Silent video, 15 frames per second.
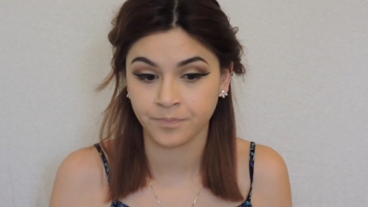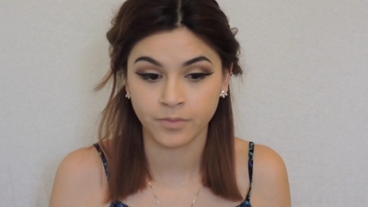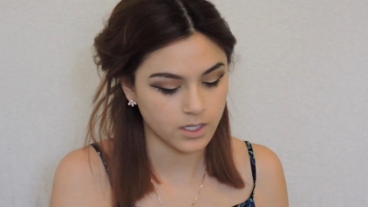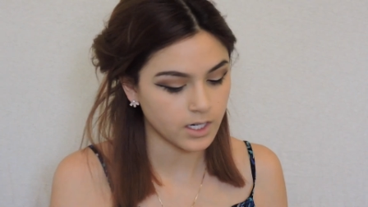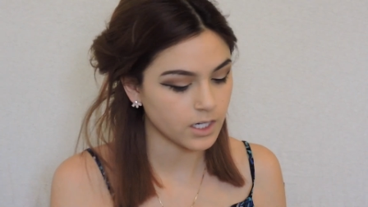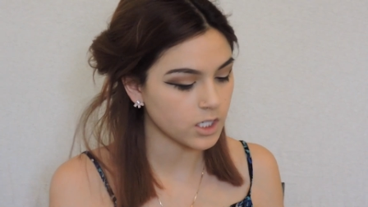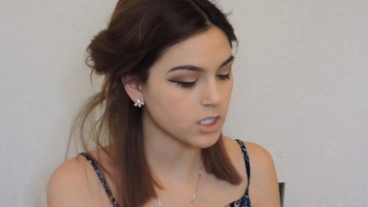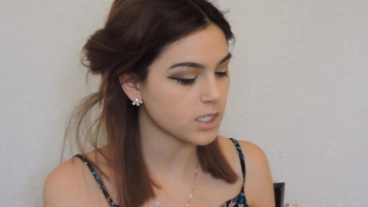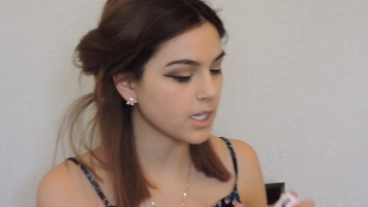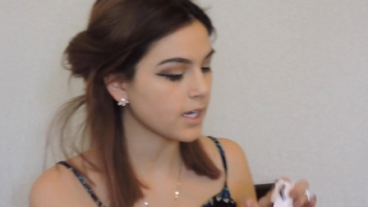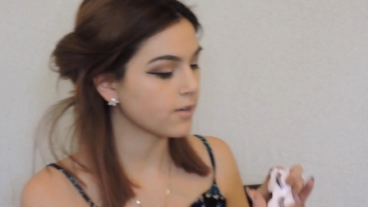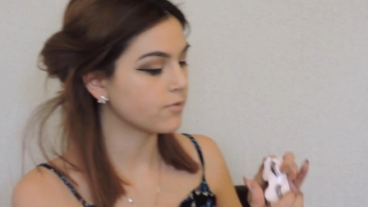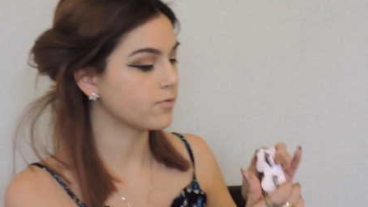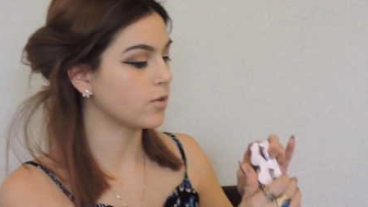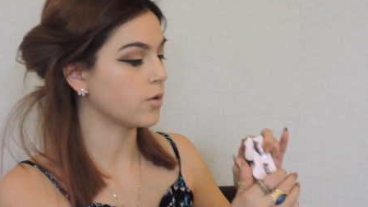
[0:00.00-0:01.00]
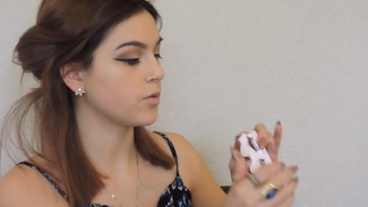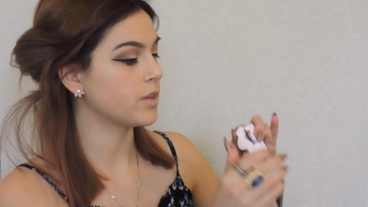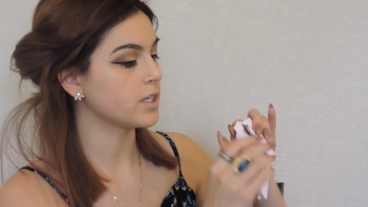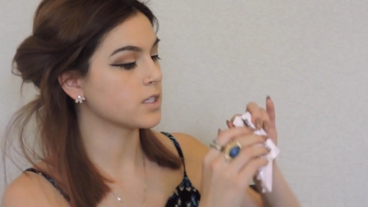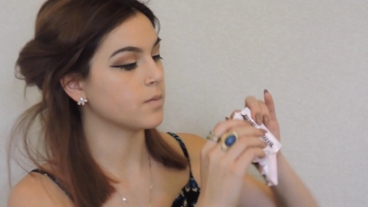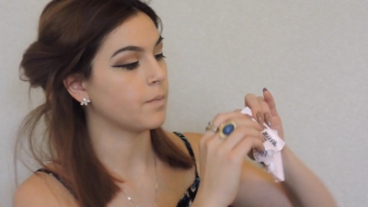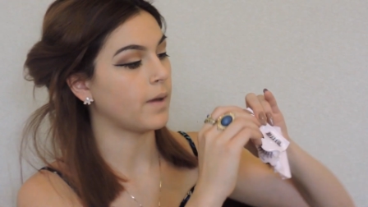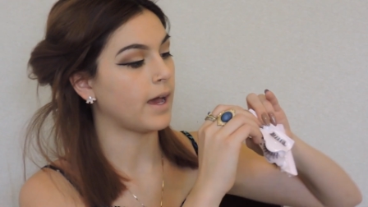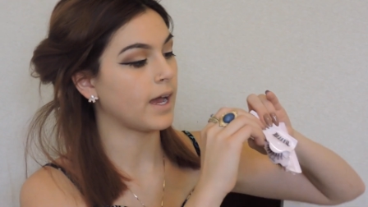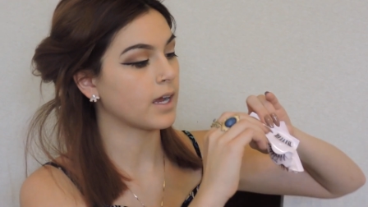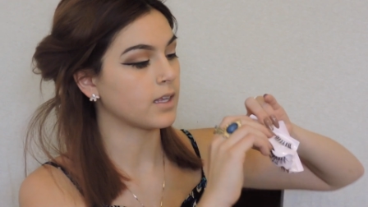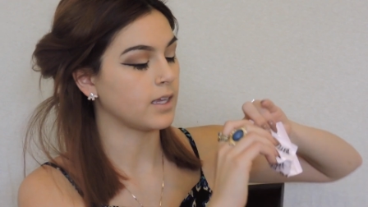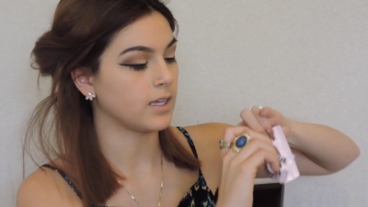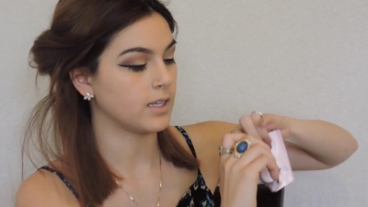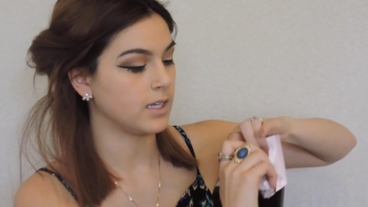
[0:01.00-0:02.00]
I'm gonna just like fold this
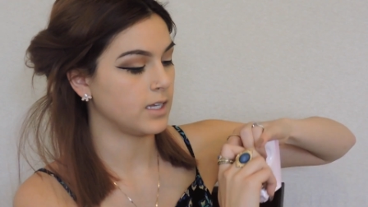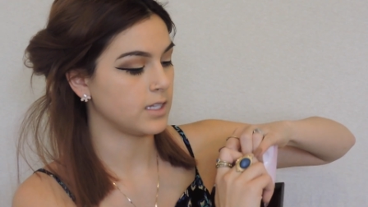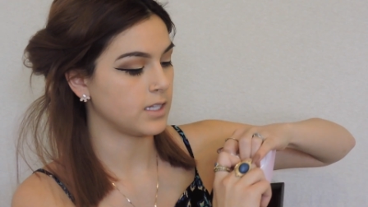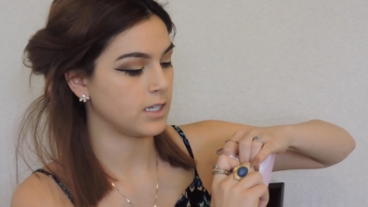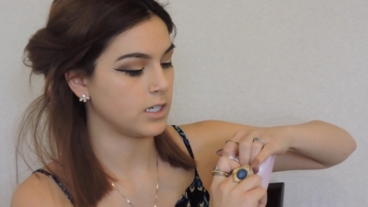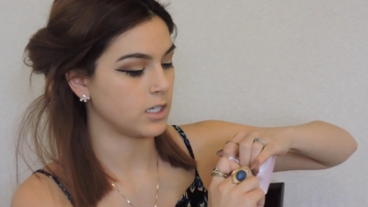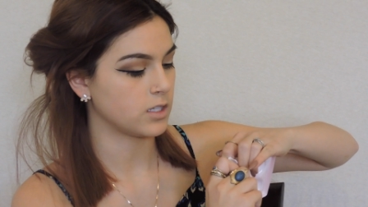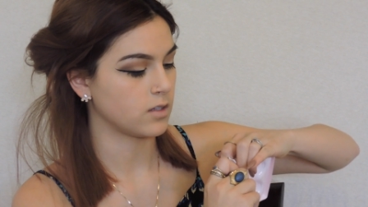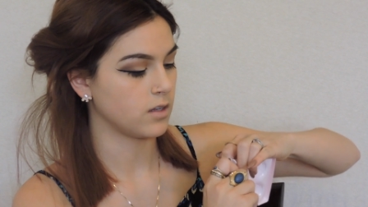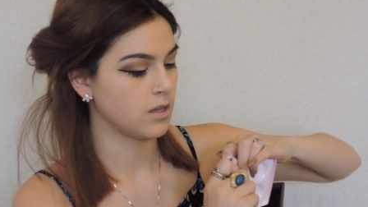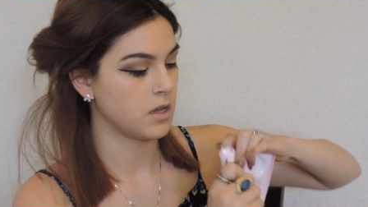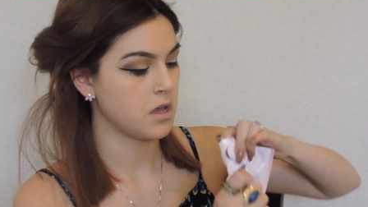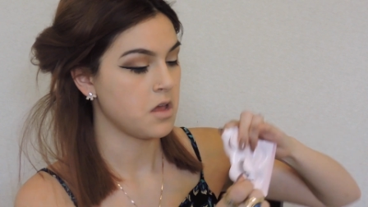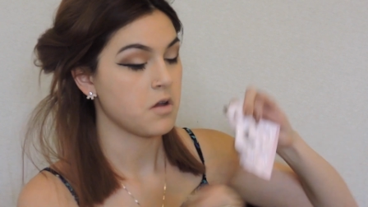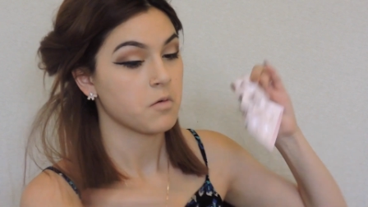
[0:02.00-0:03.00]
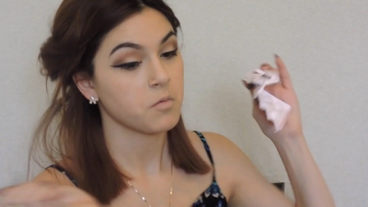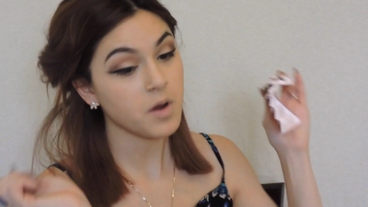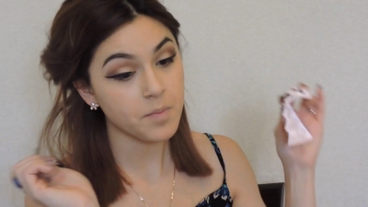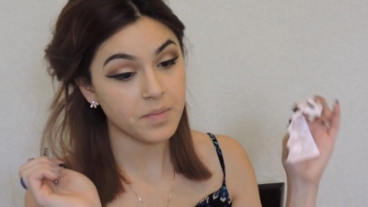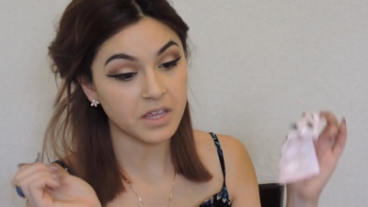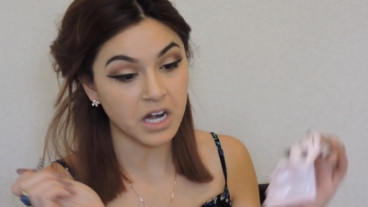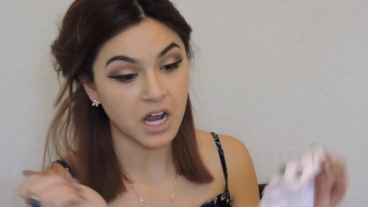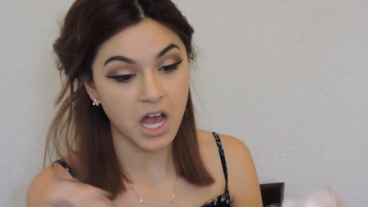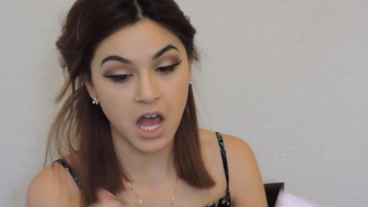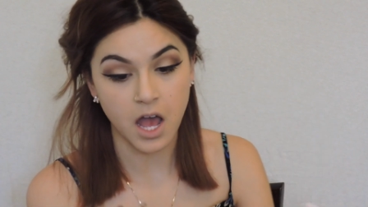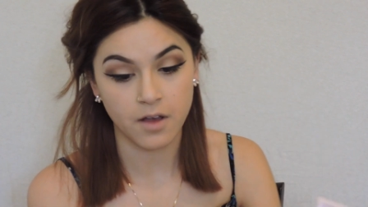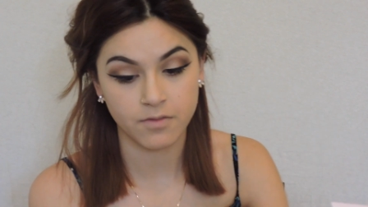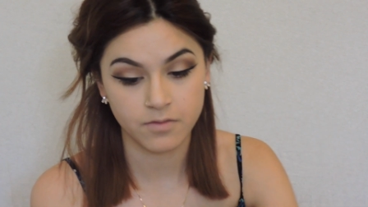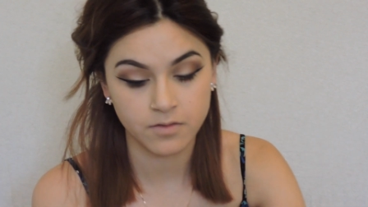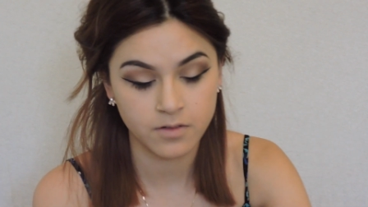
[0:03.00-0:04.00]
back like this and just rip it off.